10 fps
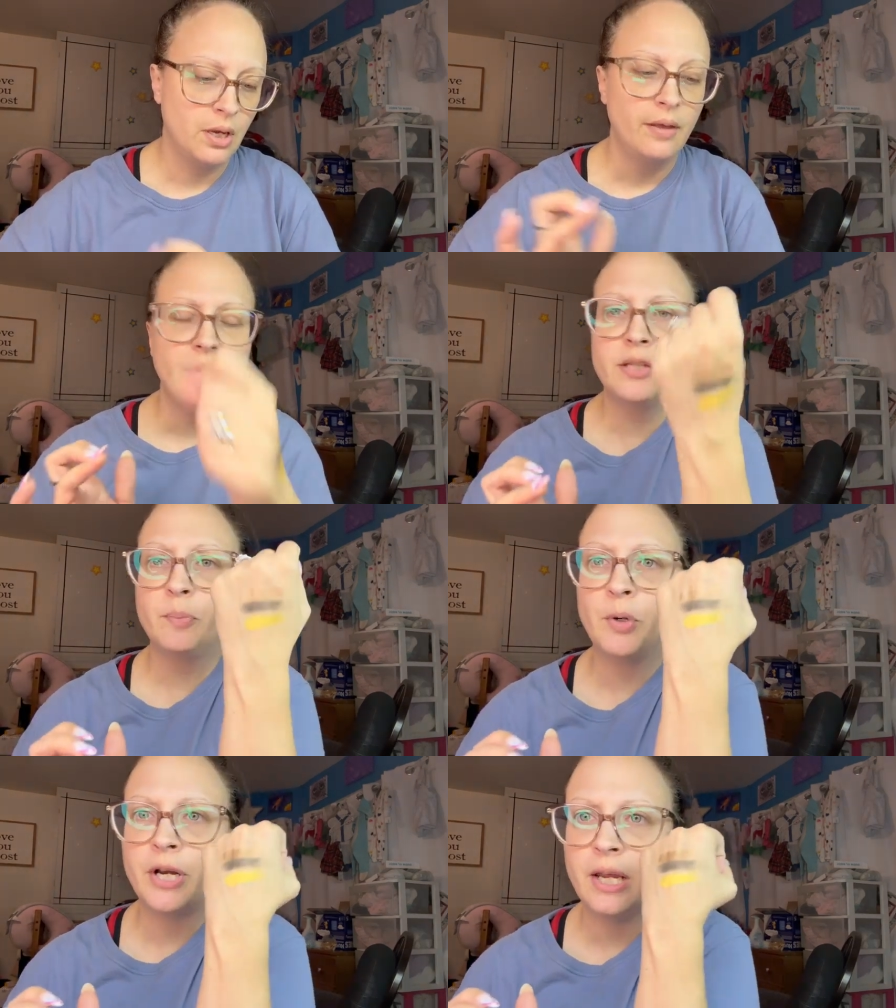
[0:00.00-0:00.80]
That's
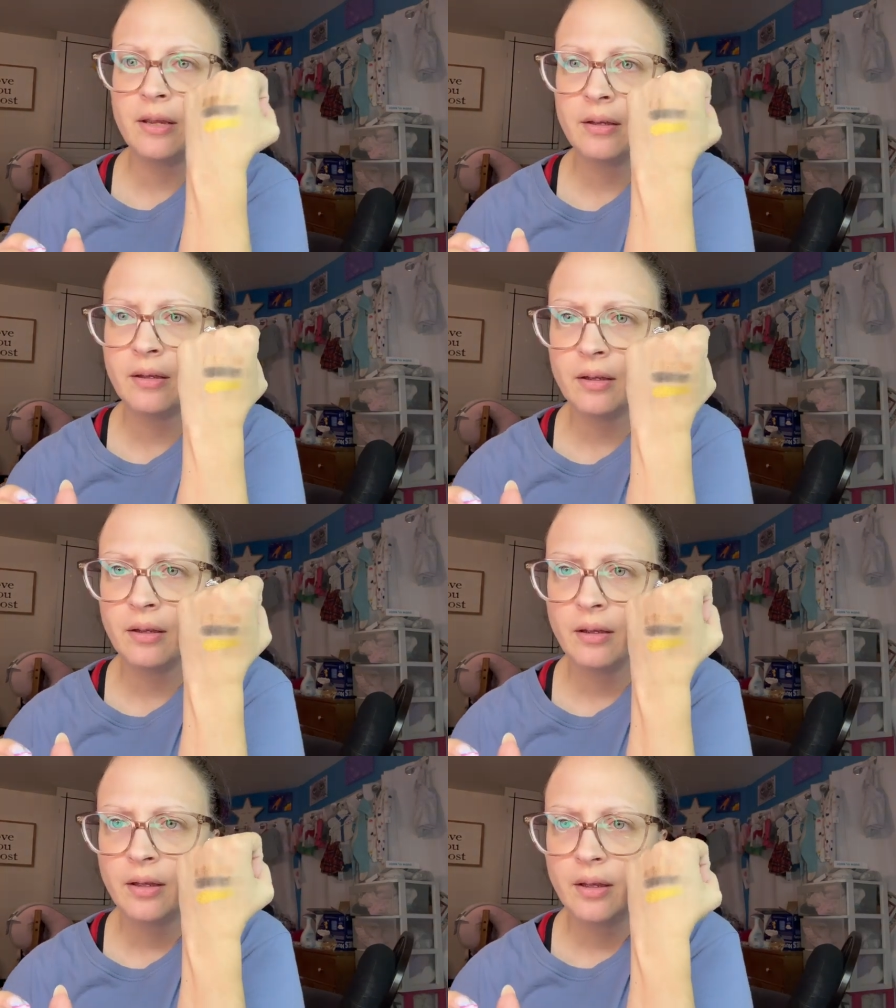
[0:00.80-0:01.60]
pretty.
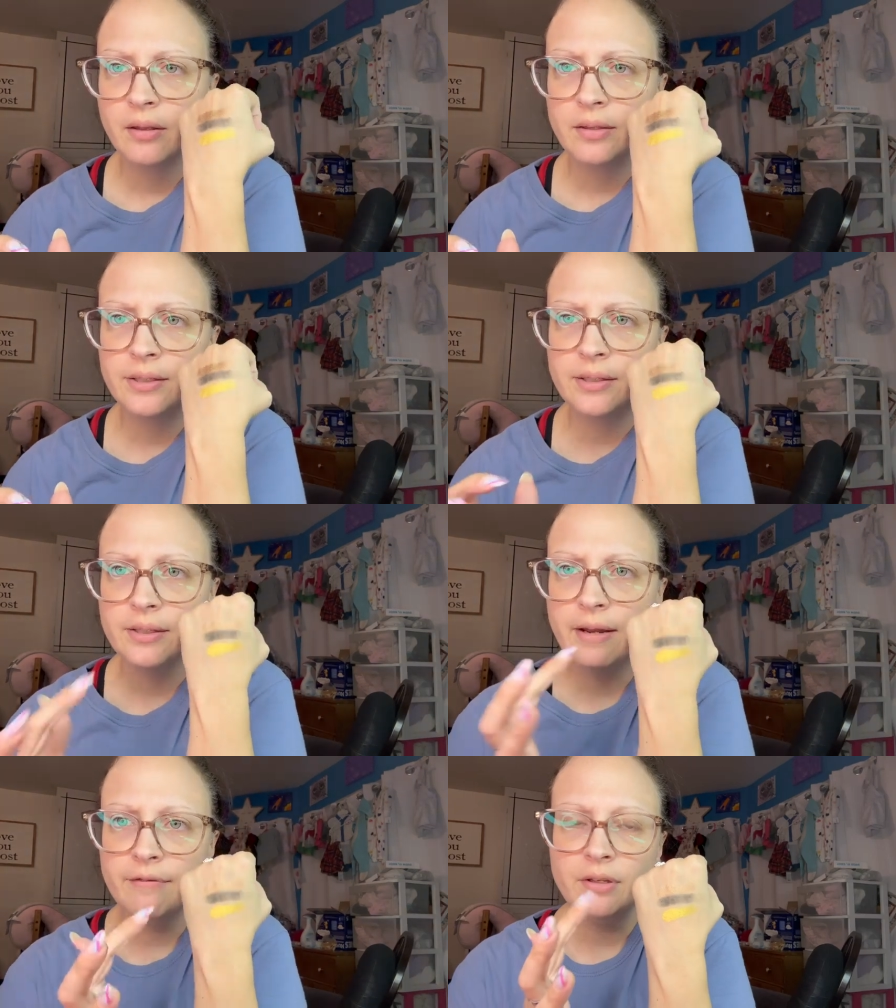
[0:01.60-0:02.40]
This is
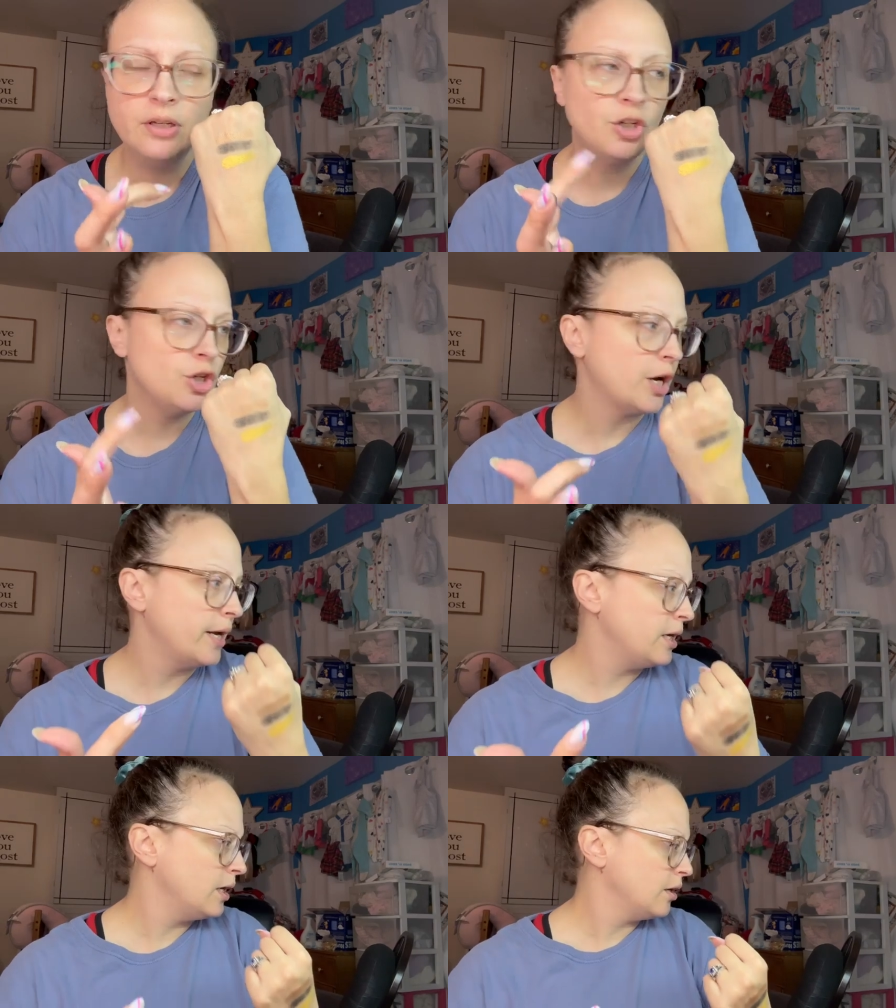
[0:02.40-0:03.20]
definitely
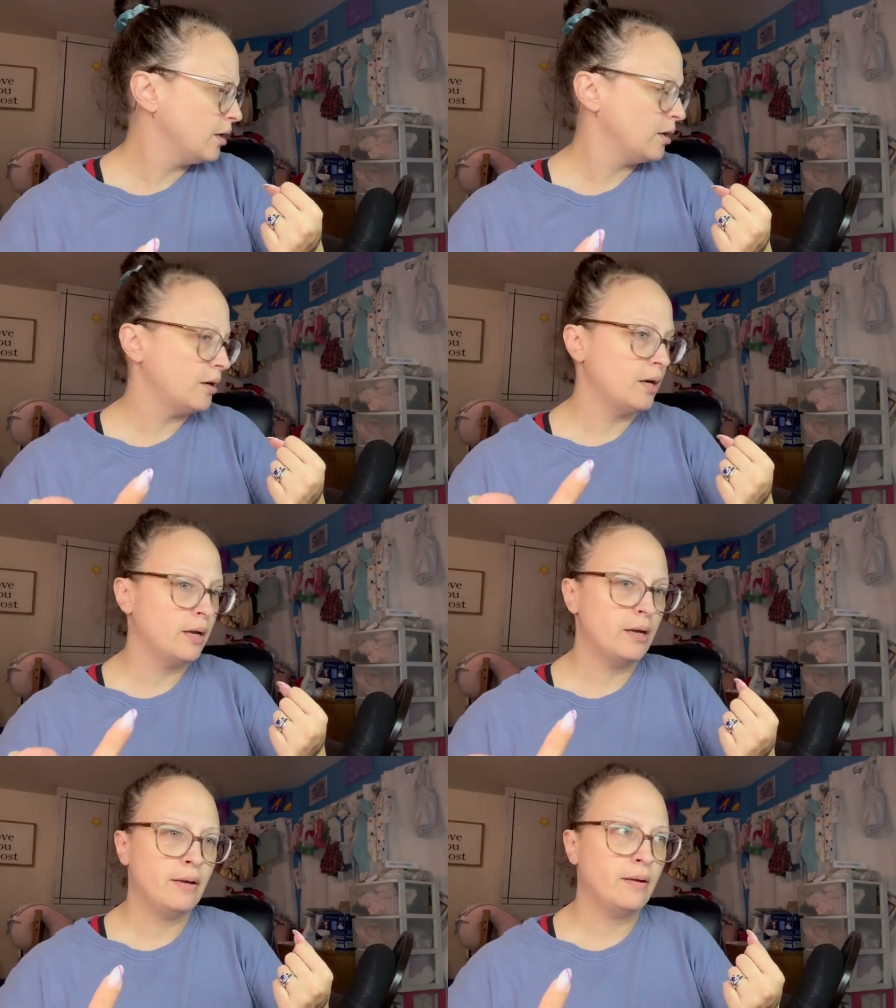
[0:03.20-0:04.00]
shinier
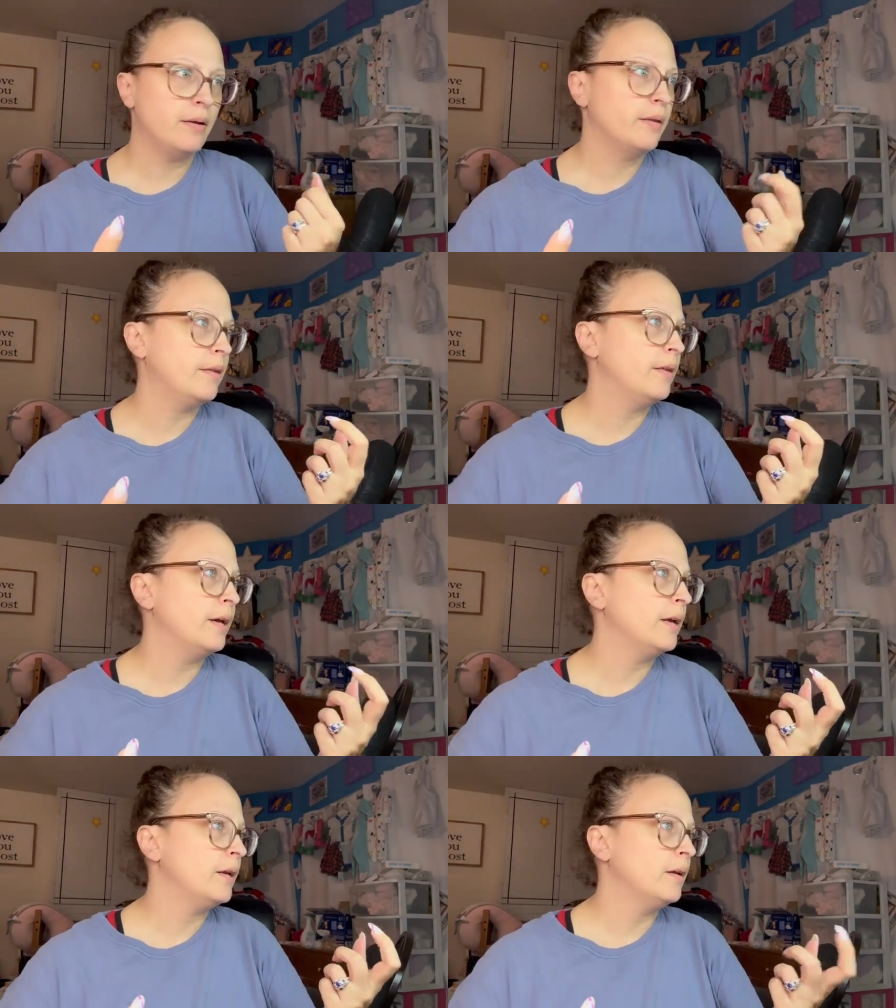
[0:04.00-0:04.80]
uh,
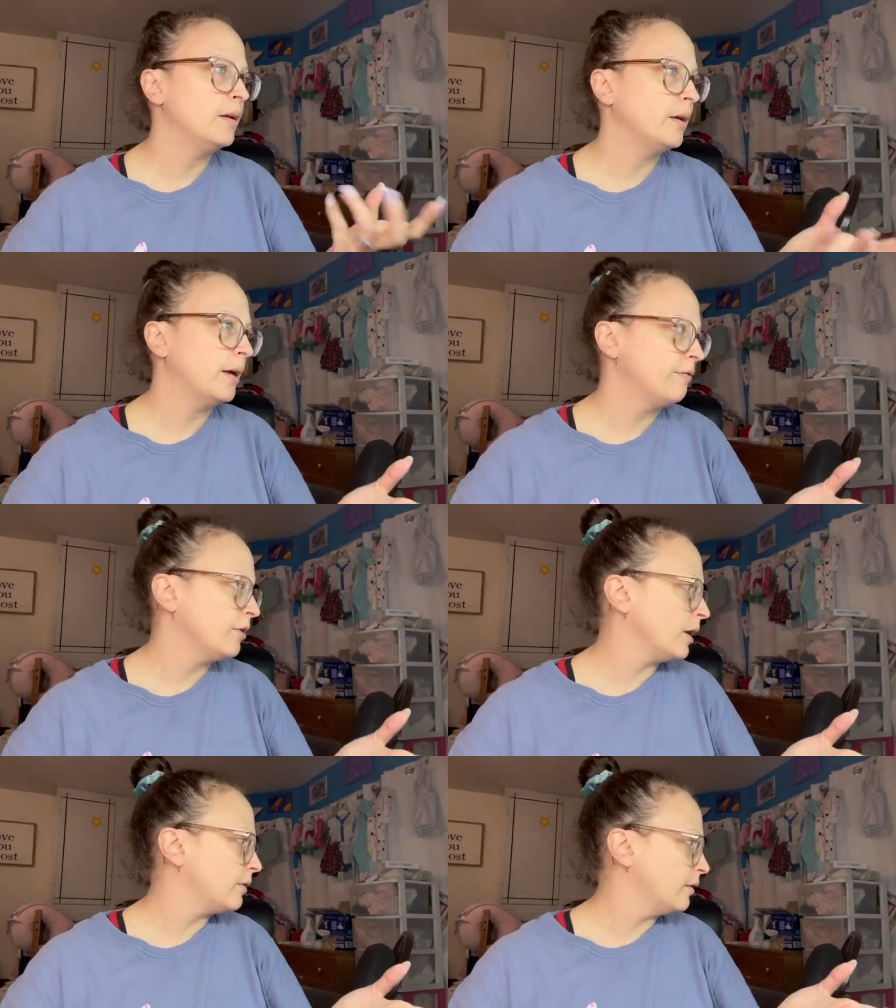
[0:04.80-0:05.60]
than, I
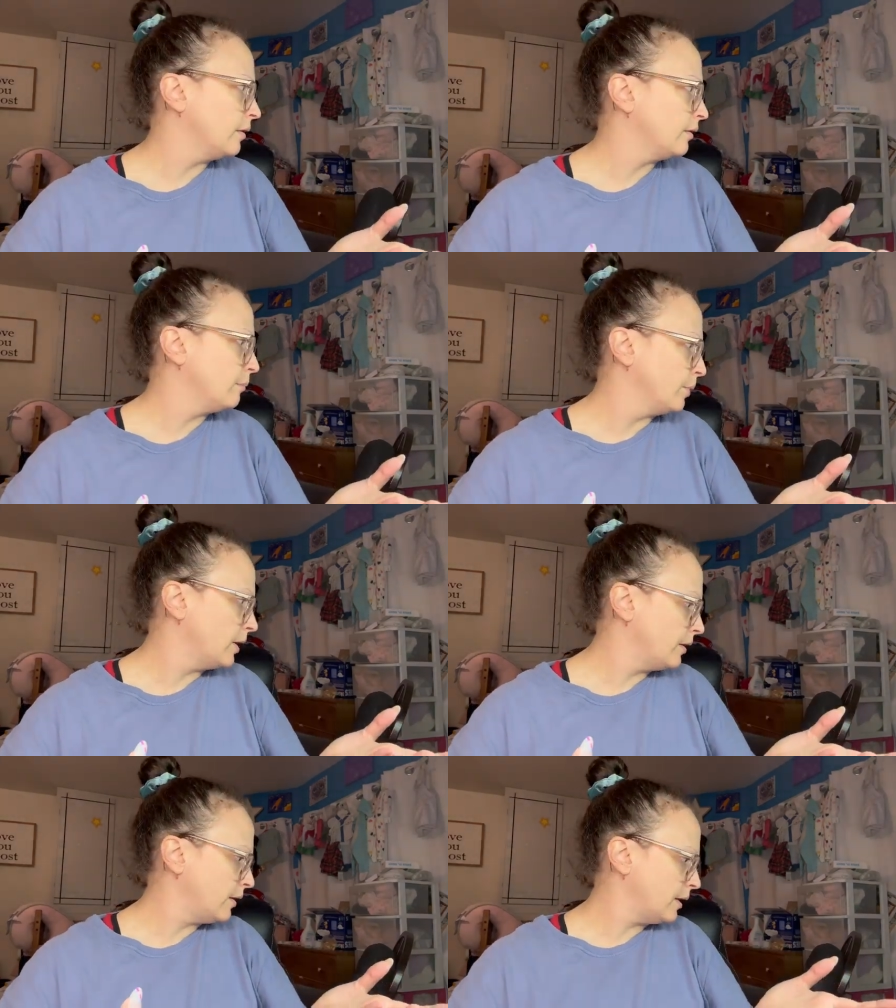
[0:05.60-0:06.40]
forget the other
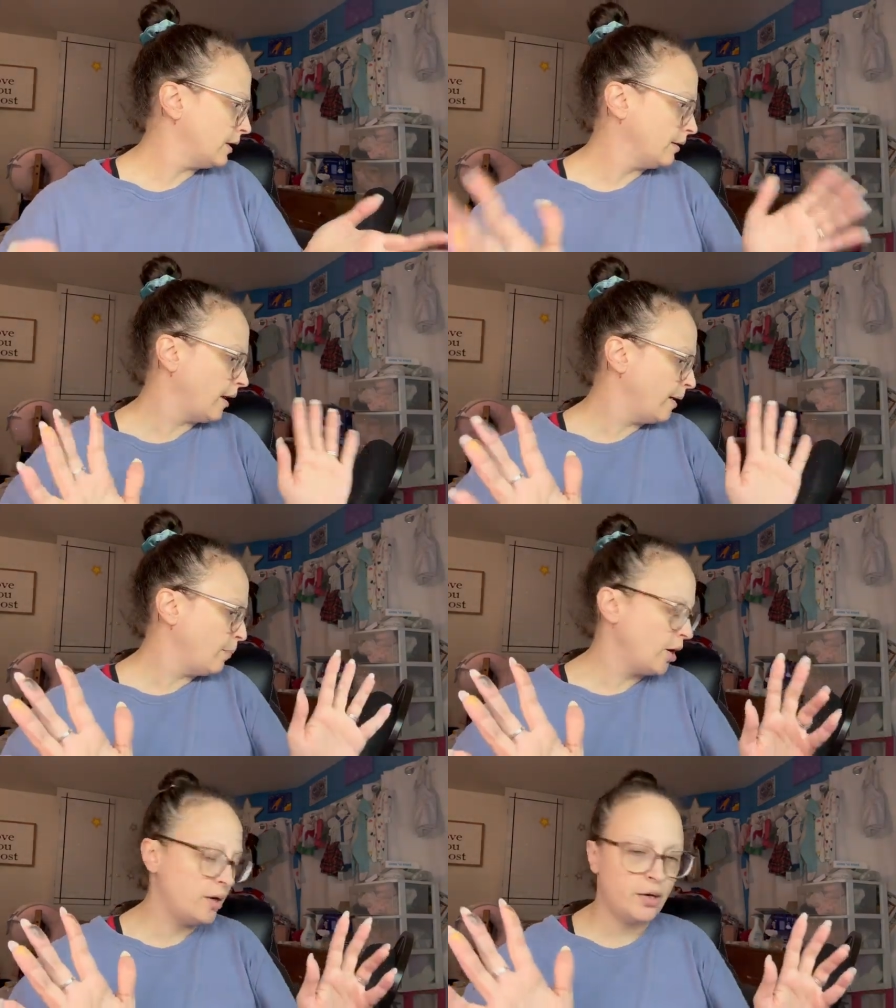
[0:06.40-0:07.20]
brand that I, I
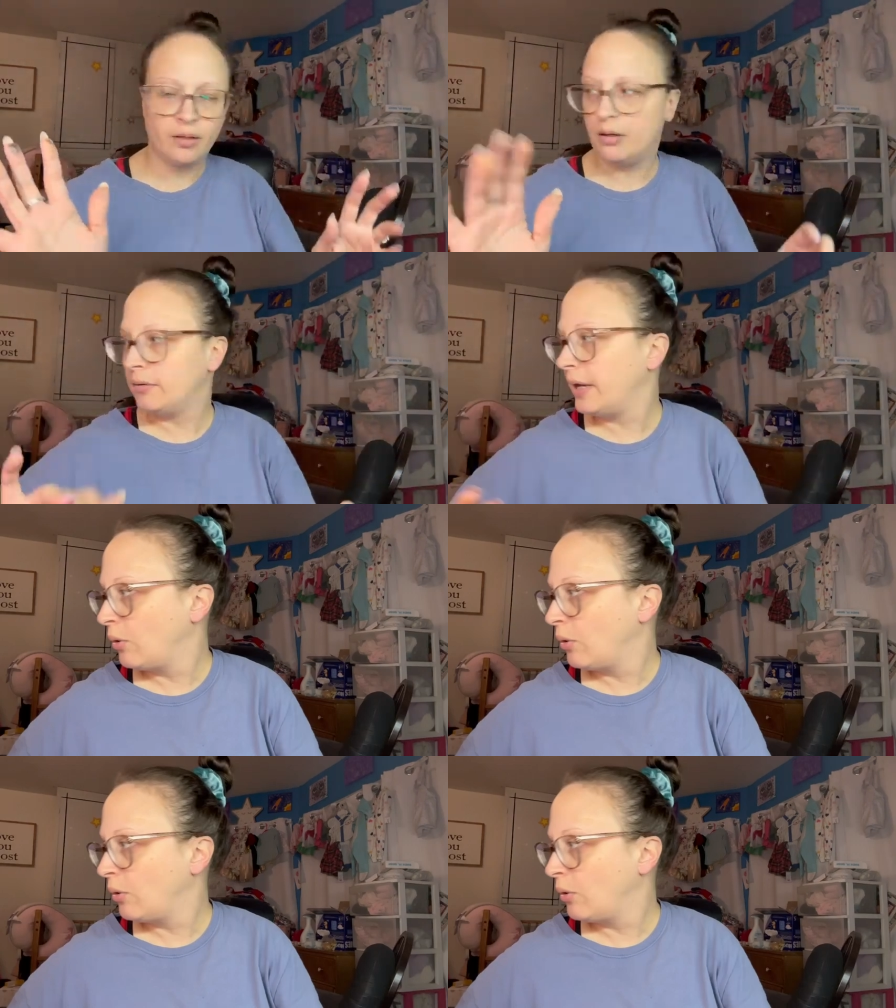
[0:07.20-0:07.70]
bought another like